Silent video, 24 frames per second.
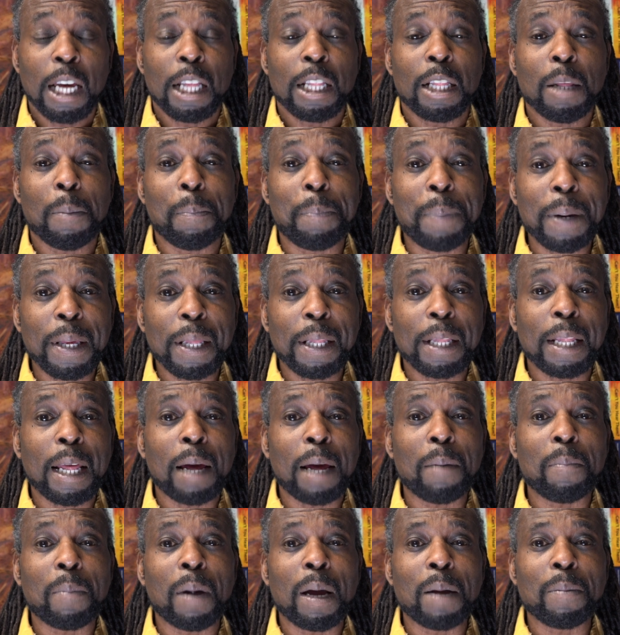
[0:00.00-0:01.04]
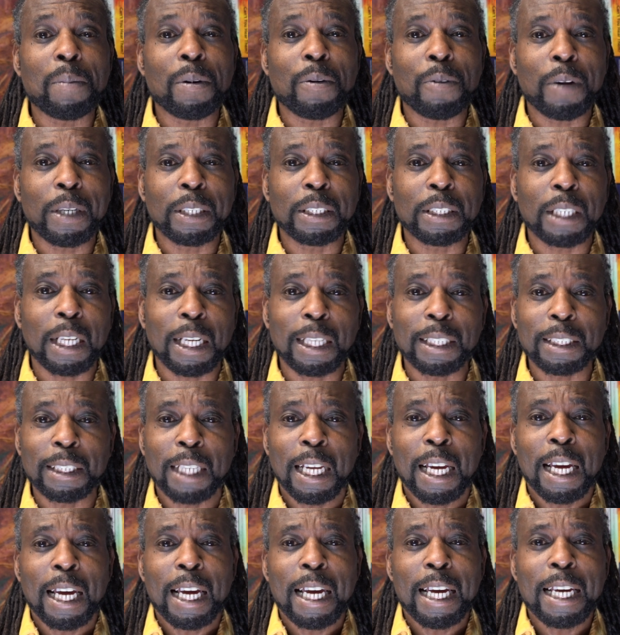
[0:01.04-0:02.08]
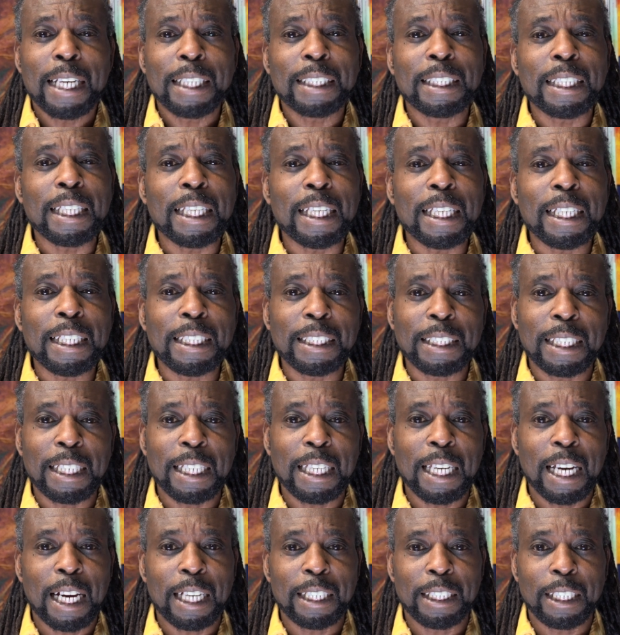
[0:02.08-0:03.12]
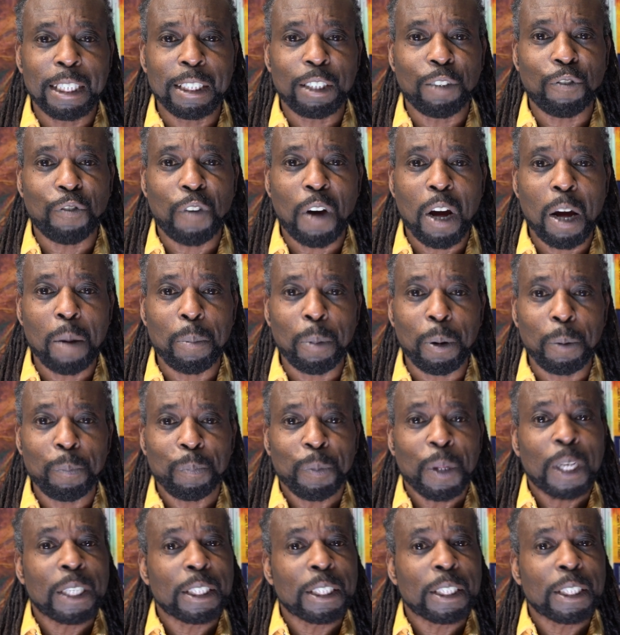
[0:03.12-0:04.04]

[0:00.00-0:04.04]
The bit that might be racialized isn't easily identifiable.